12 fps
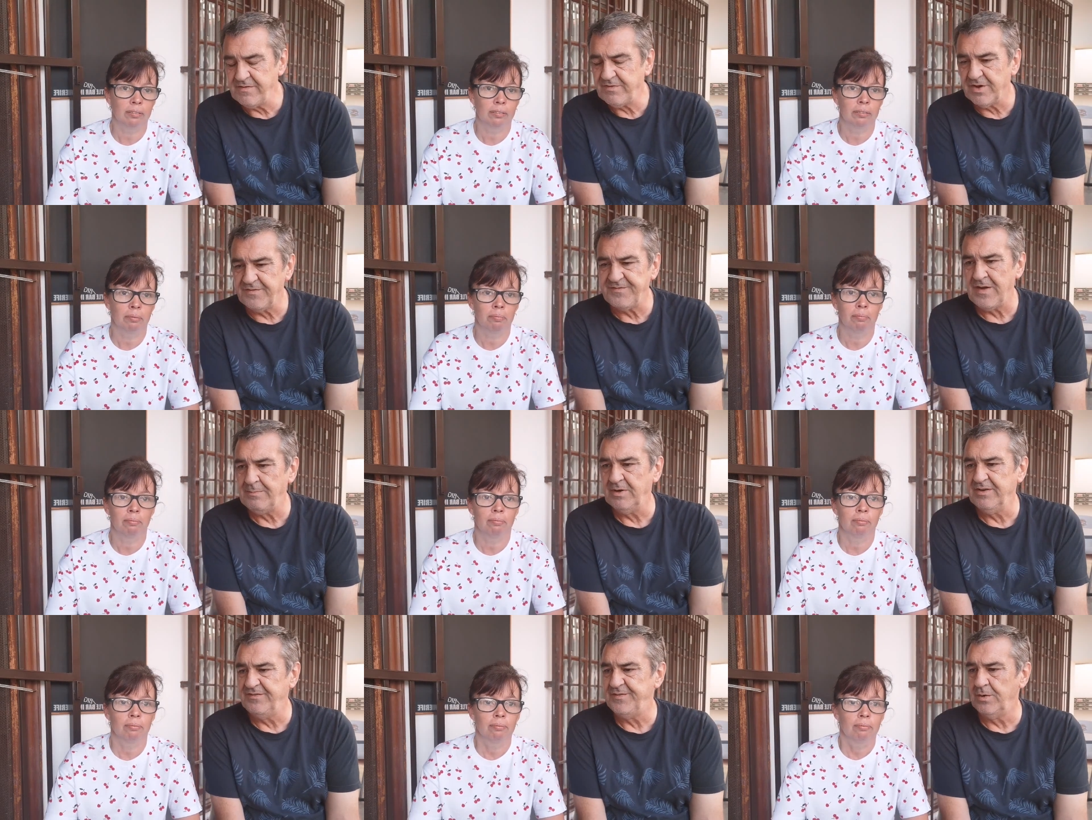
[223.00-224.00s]
Speaker 1: you've got a
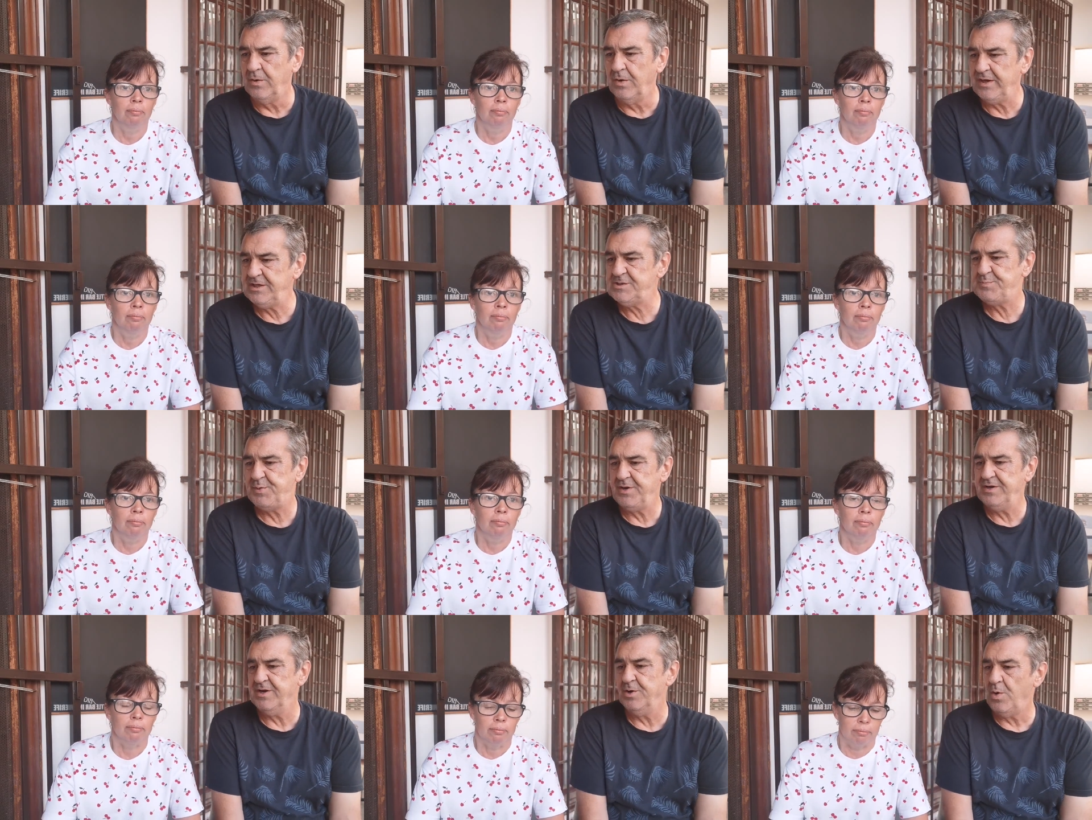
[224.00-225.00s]
family of four, it's
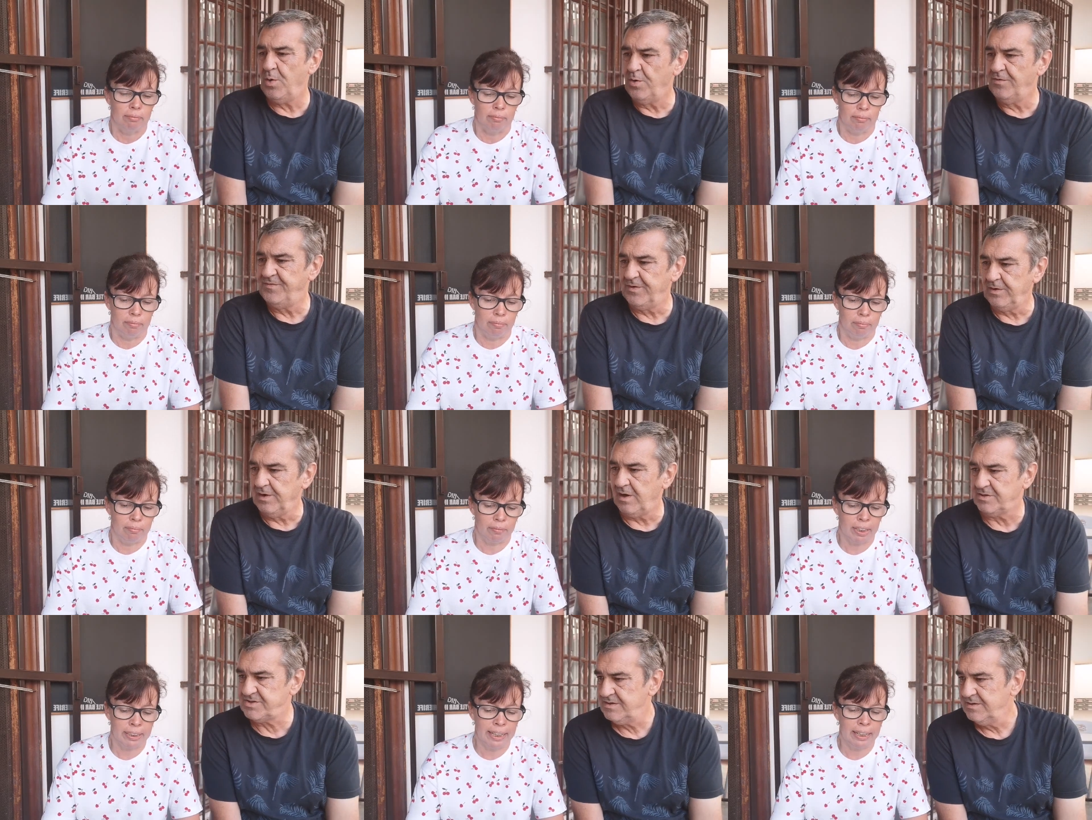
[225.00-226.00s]
putting an awful
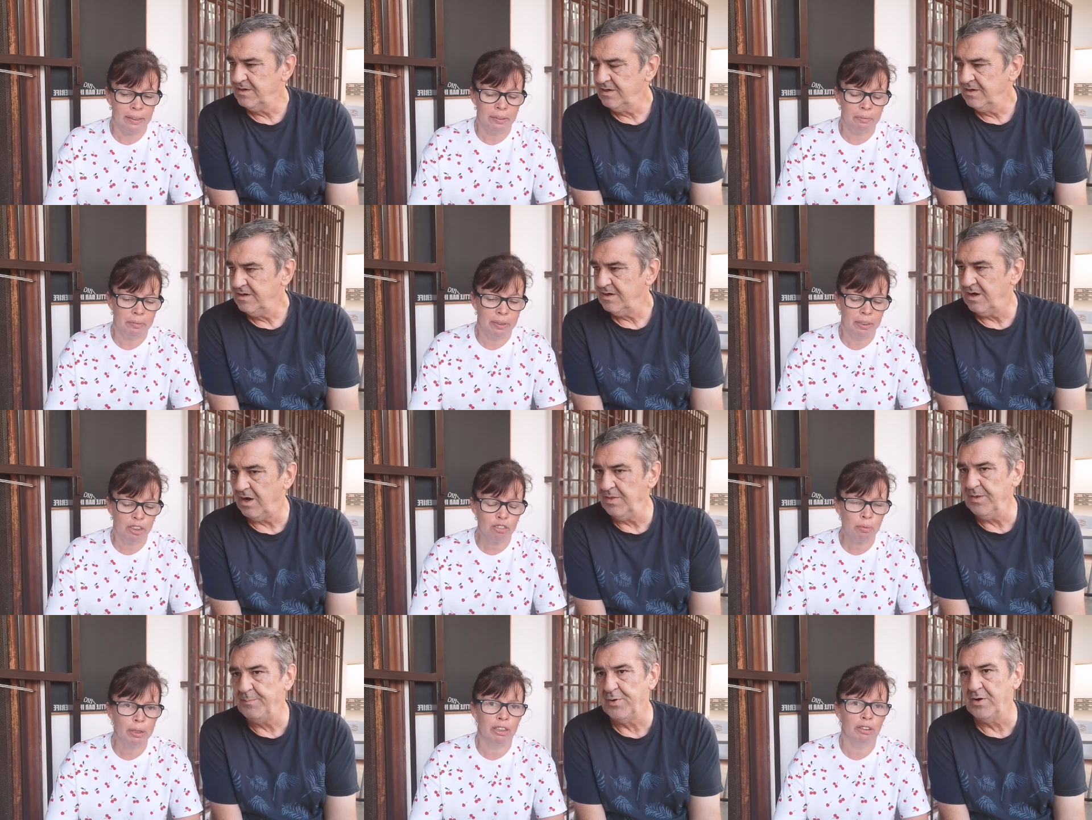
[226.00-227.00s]
lot.
Speaker 2: Yeah, the, the
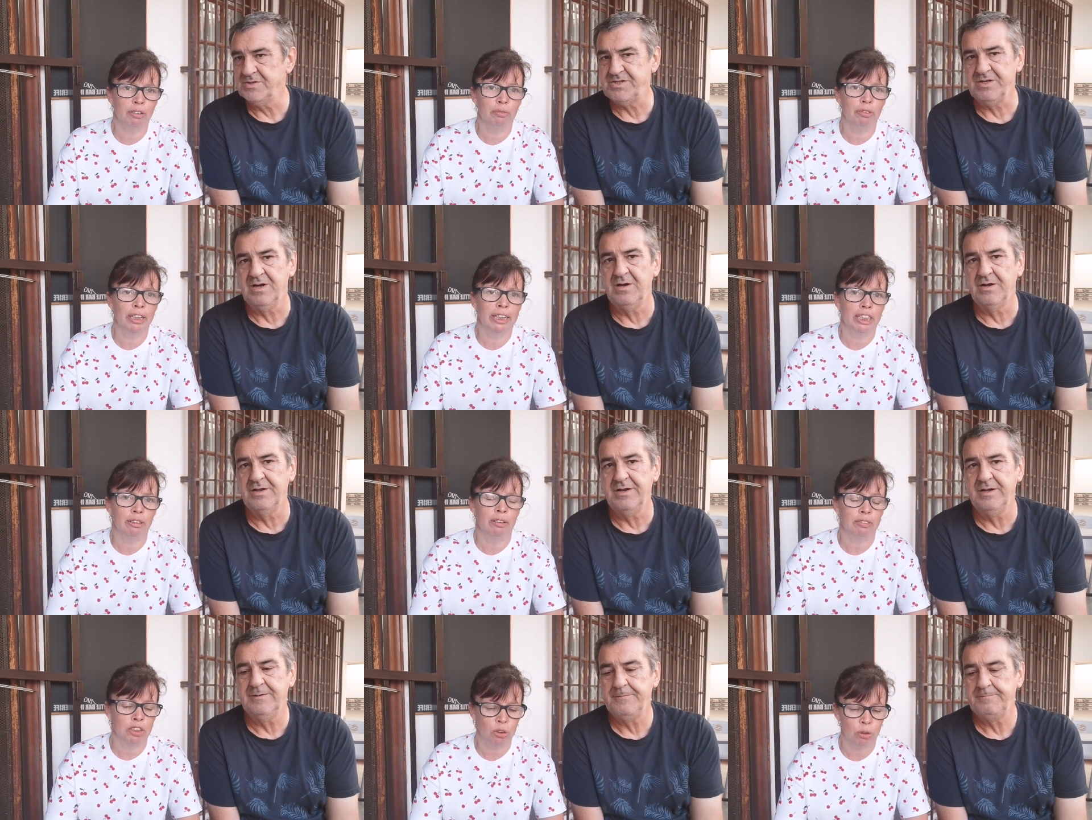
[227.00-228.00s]
government the is really going
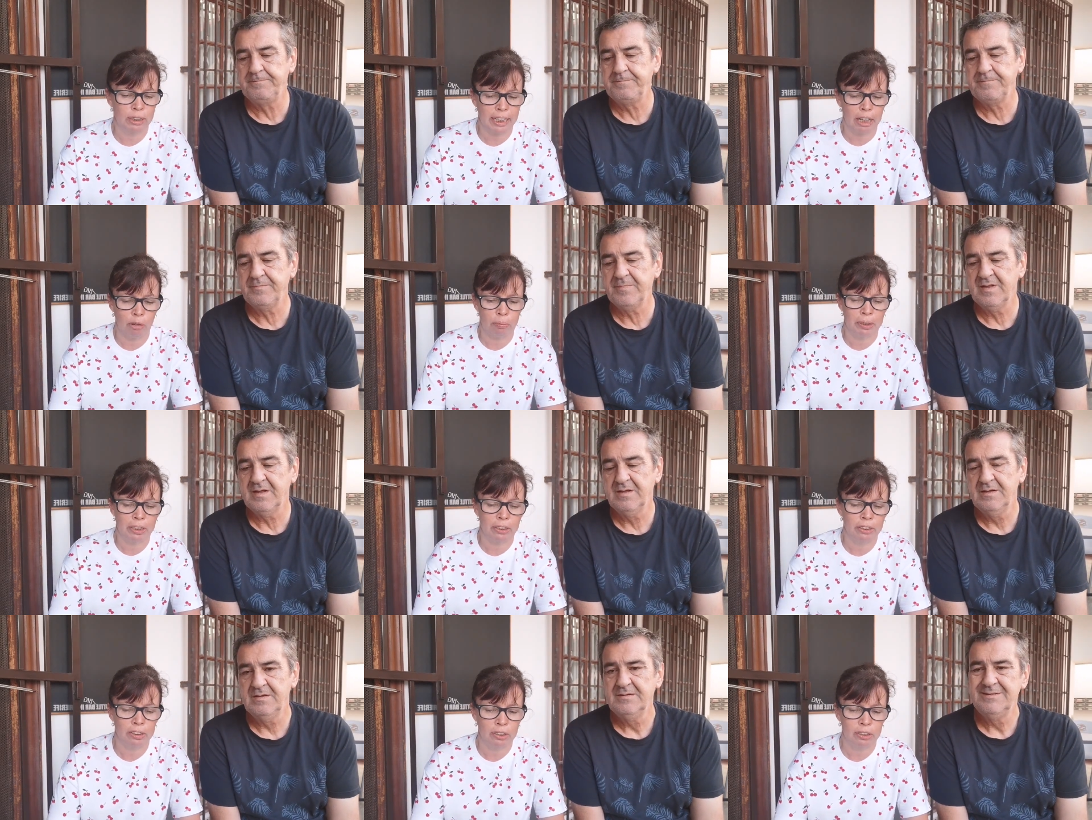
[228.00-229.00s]
to have to sort it out
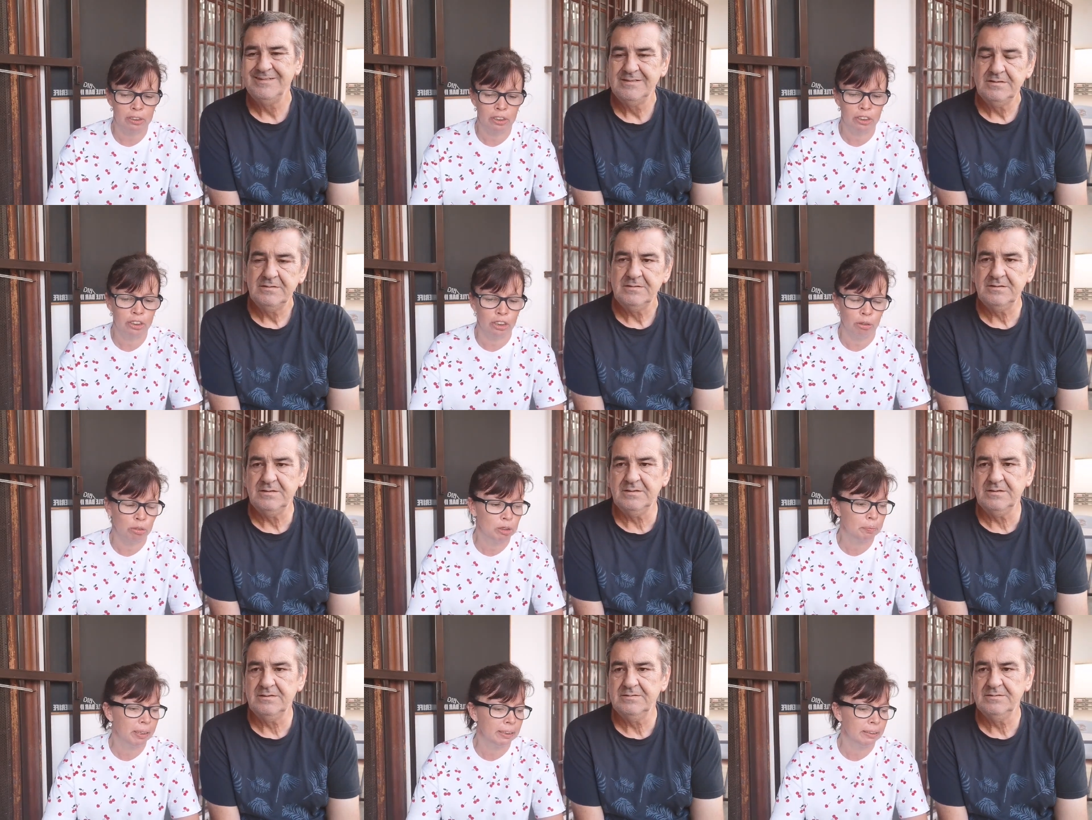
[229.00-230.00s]
because you know
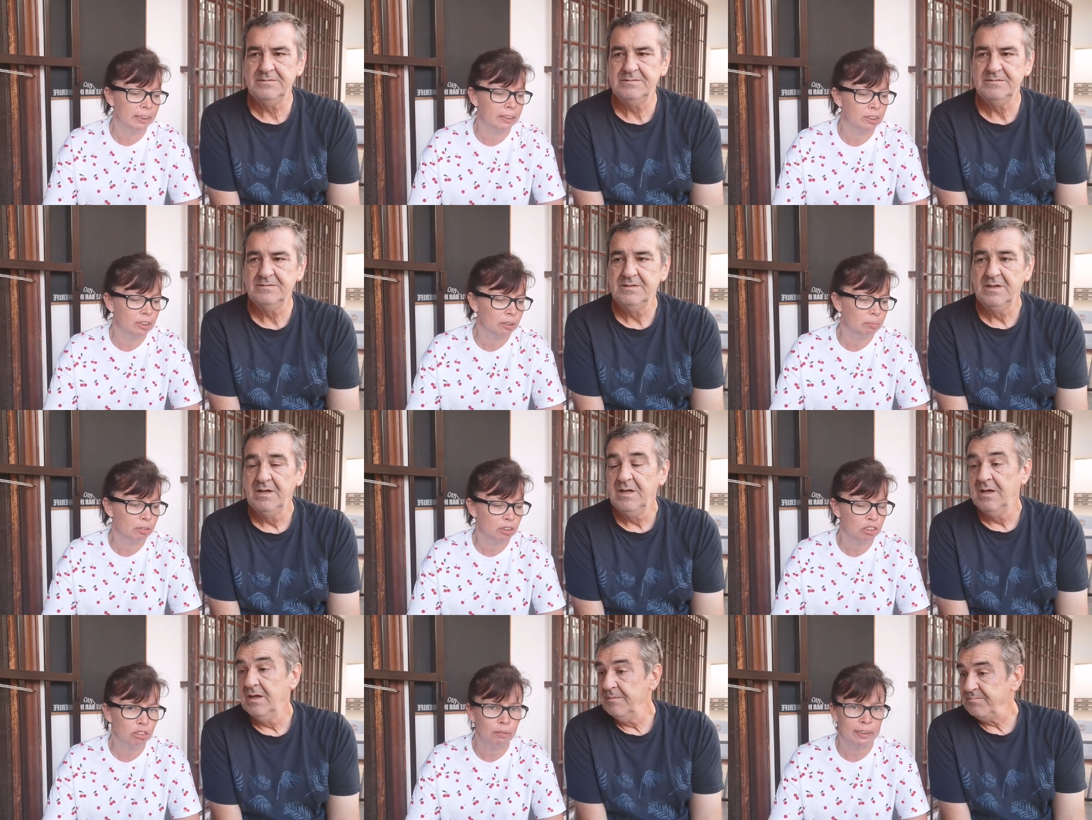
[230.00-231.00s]
yeah. Spain needs the,
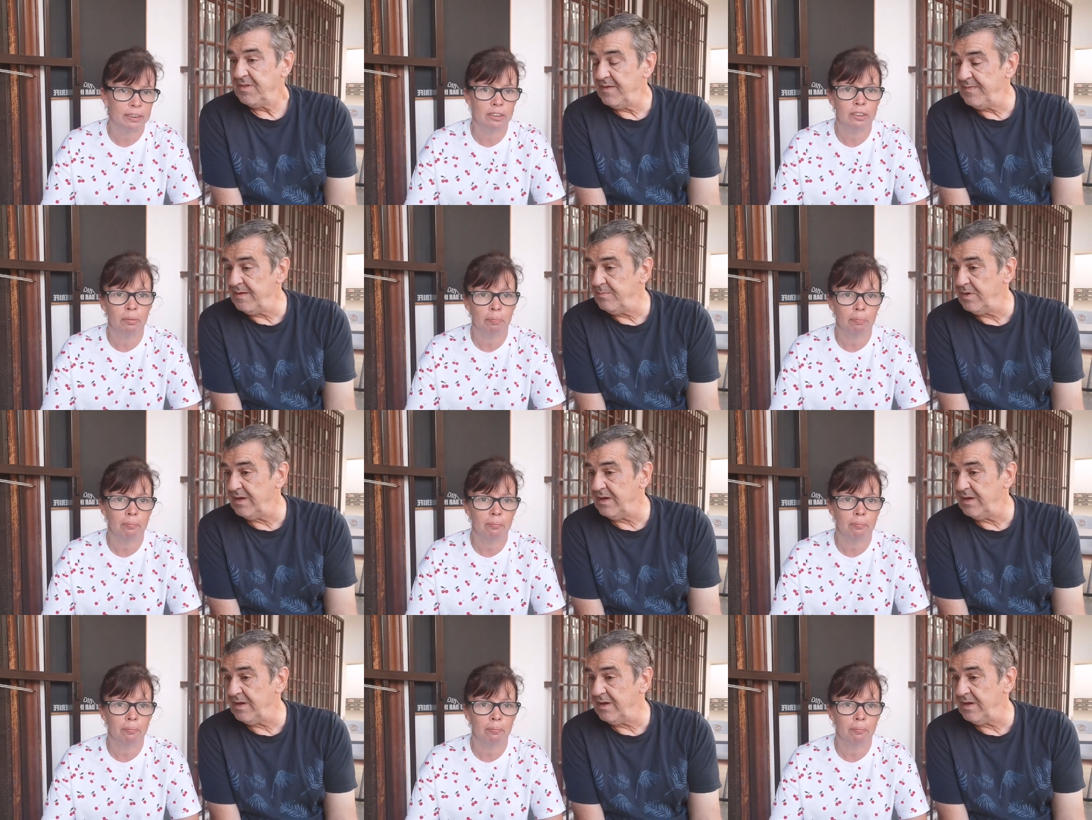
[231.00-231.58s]
the, tourists. And then